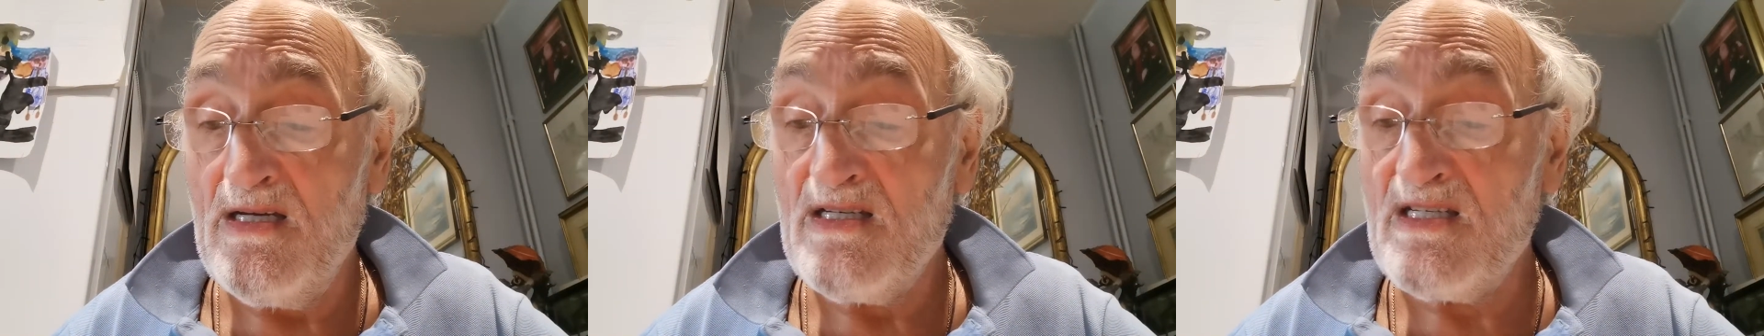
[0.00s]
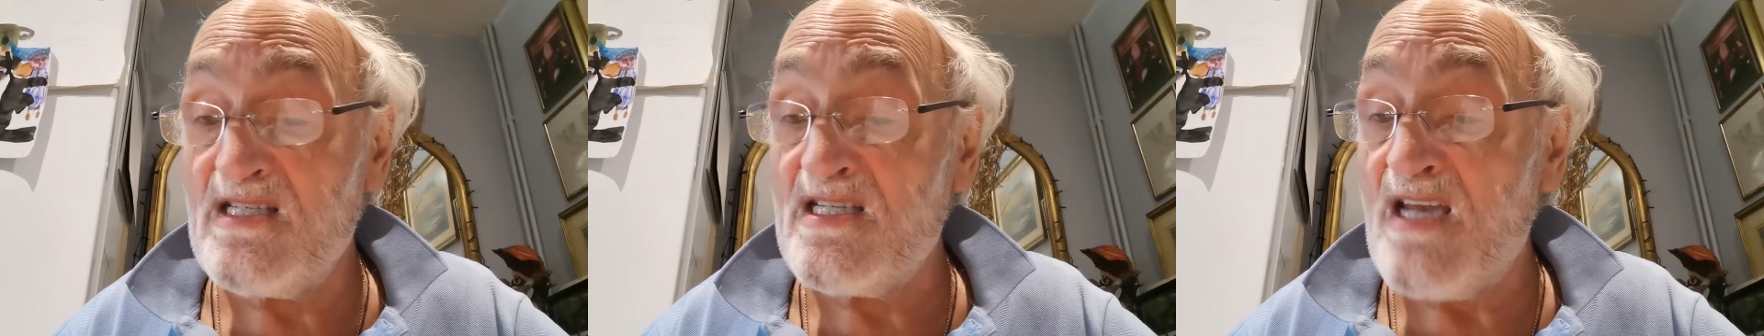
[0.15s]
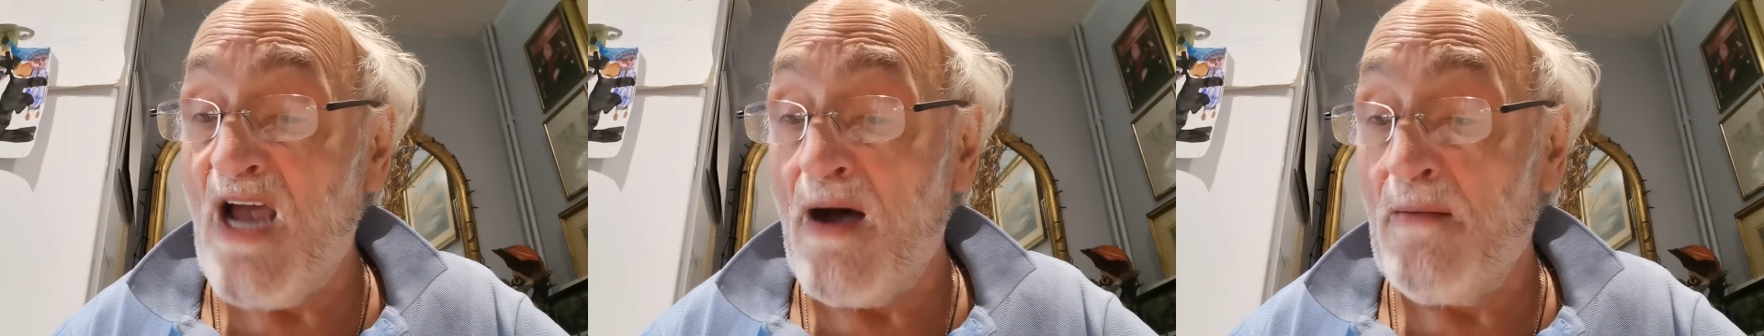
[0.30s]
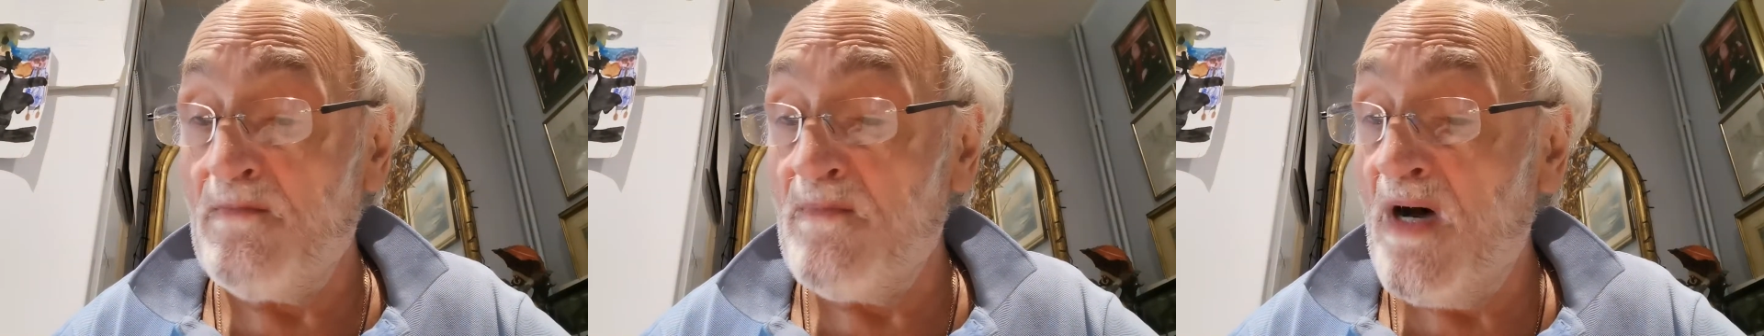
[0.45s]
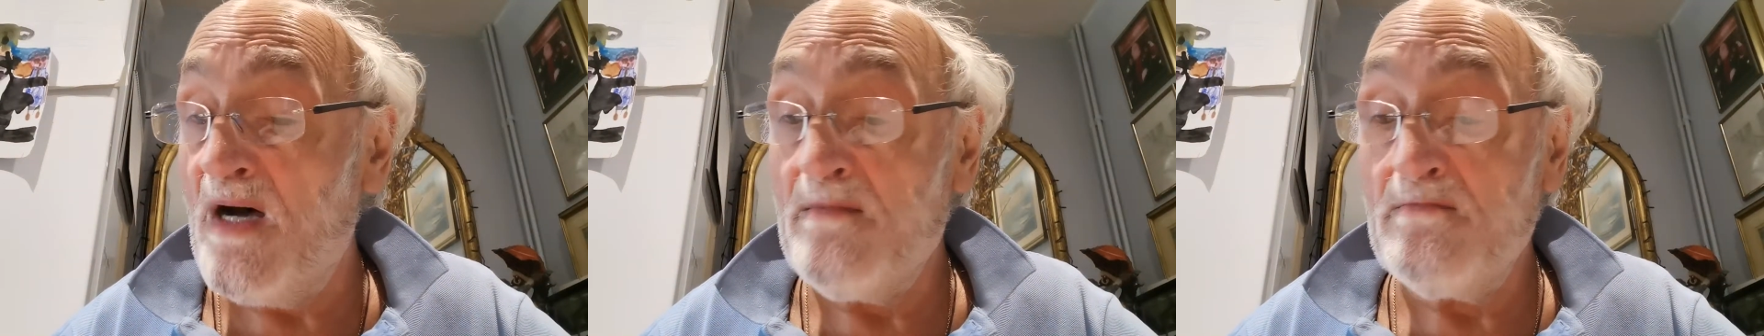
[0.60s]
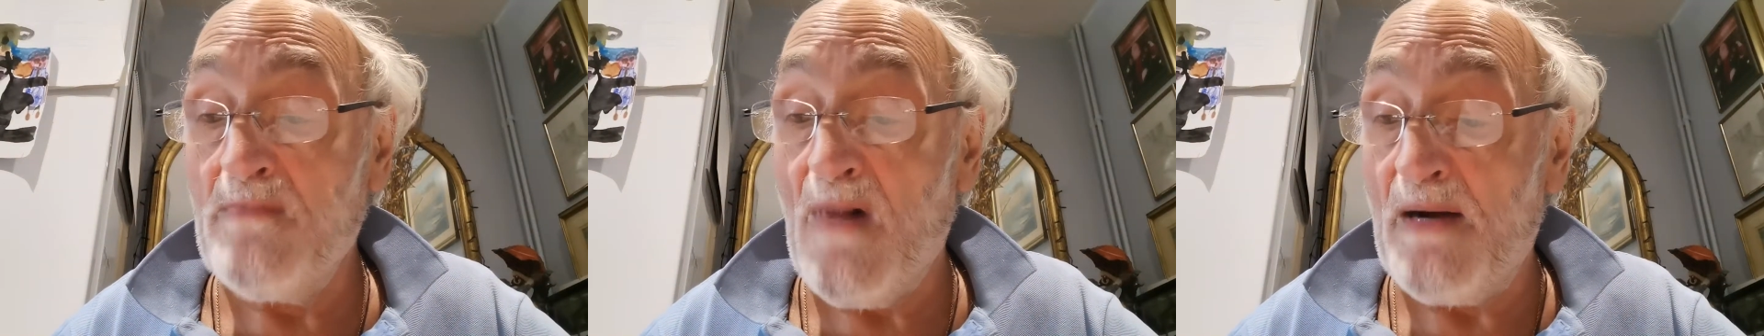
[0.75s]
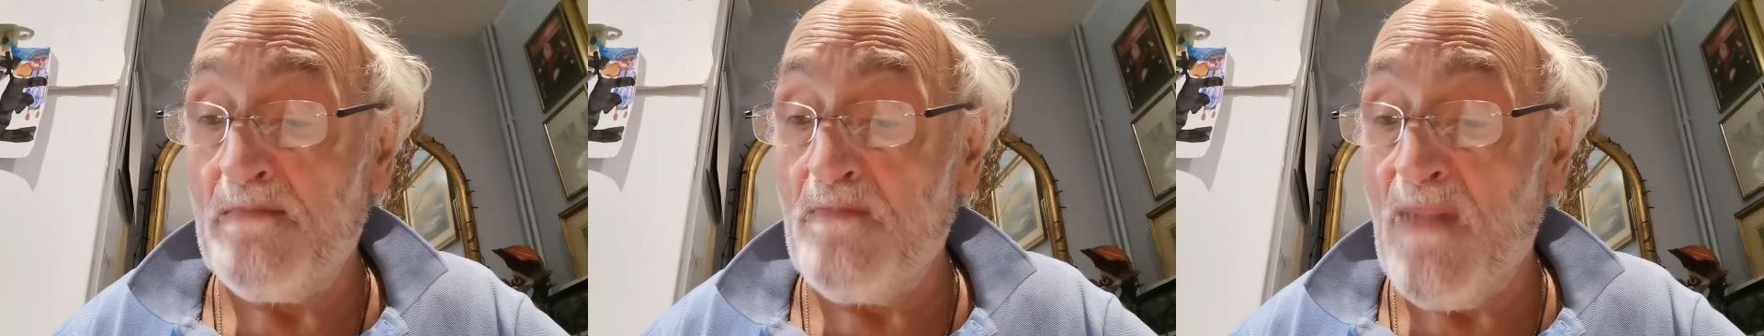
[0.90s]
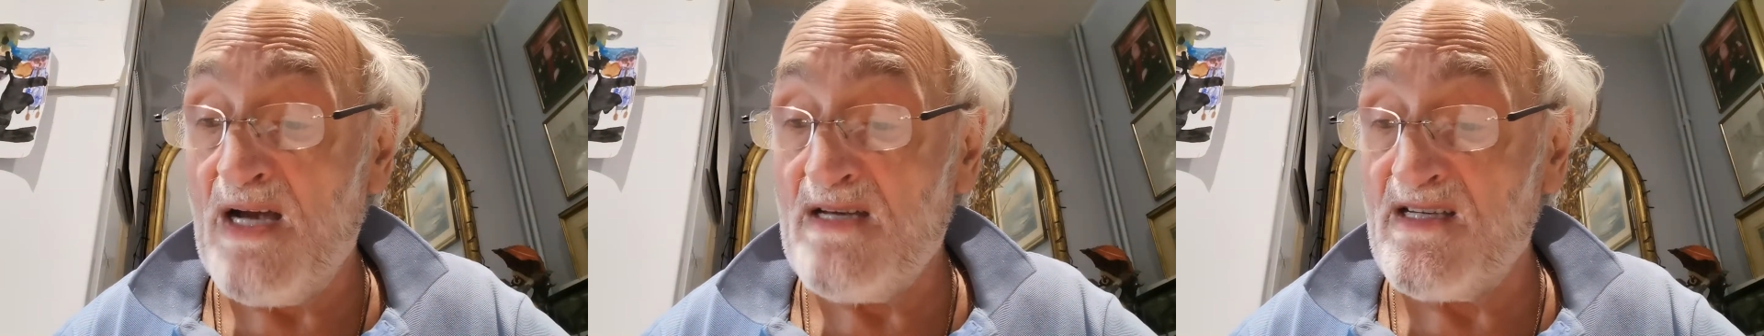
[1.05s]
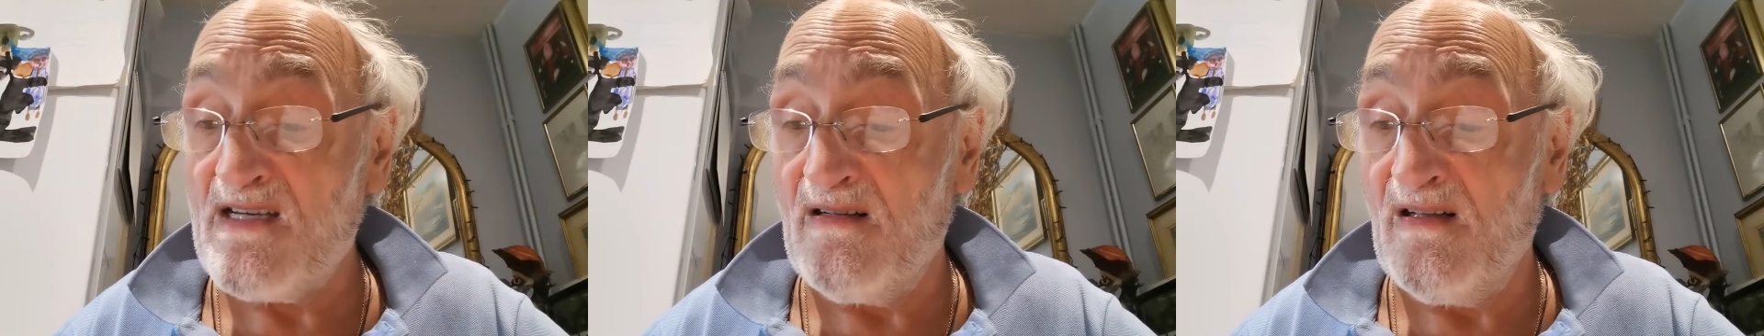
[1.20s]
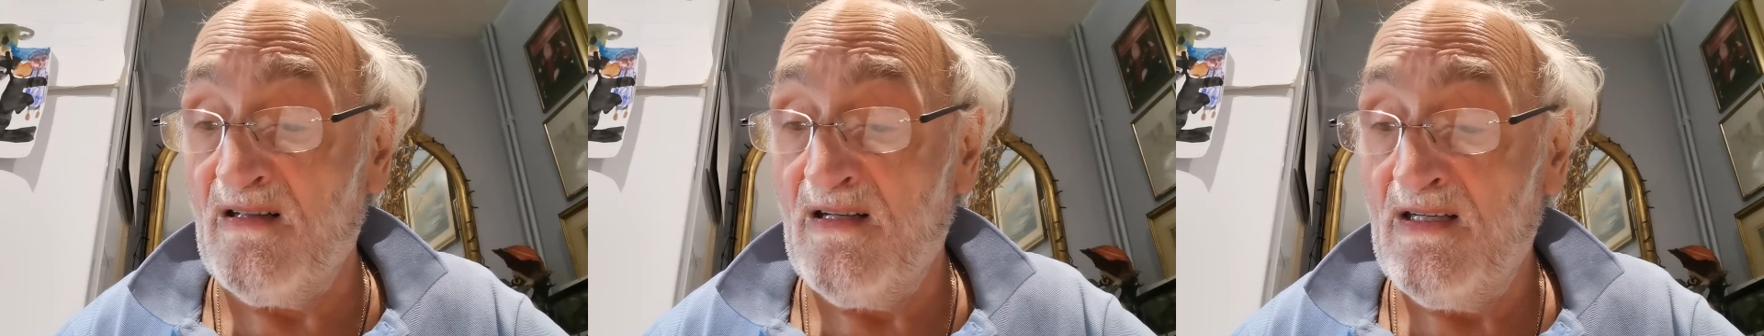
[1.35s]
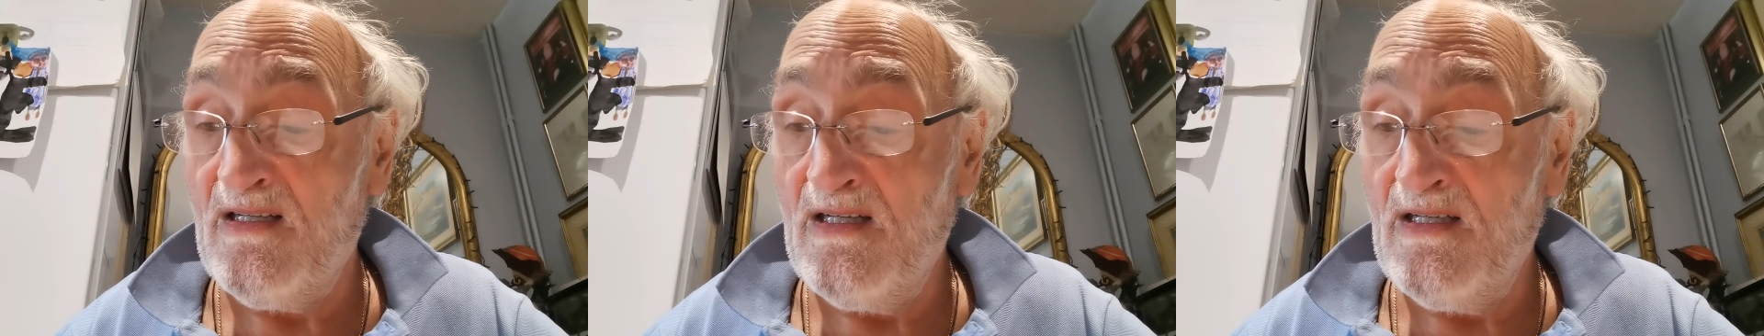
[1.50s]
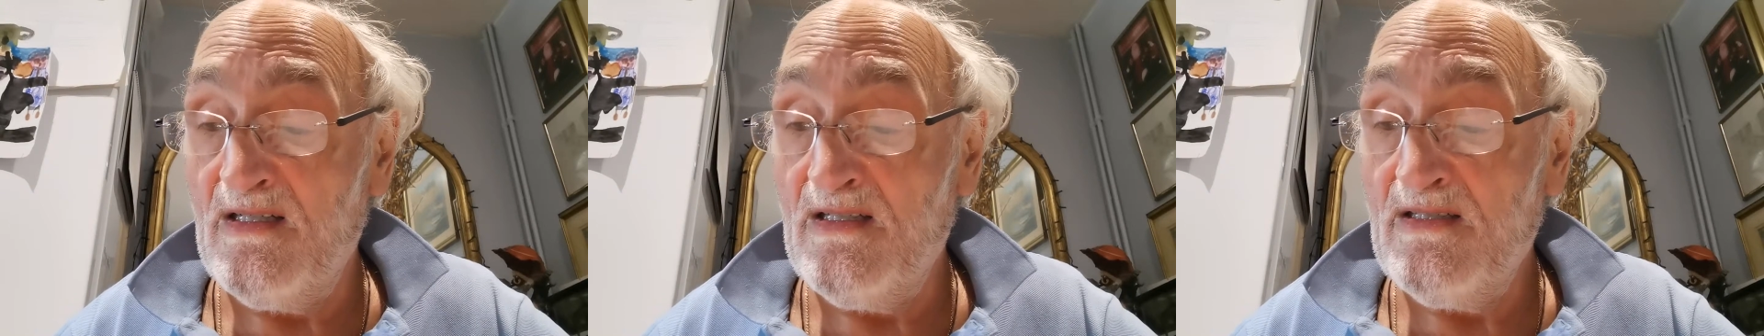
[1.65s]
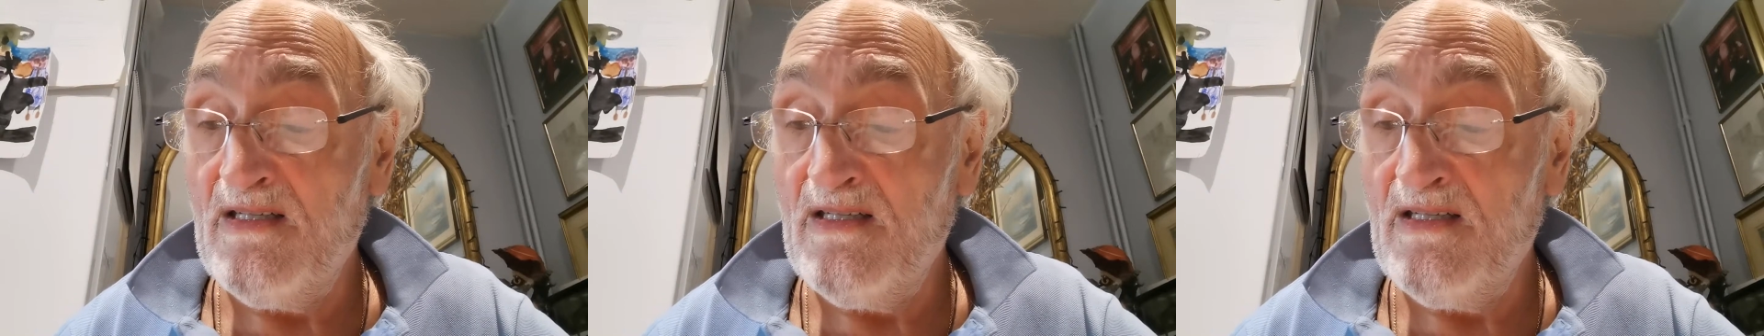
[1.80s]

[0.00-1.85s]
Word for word: some my muzzle,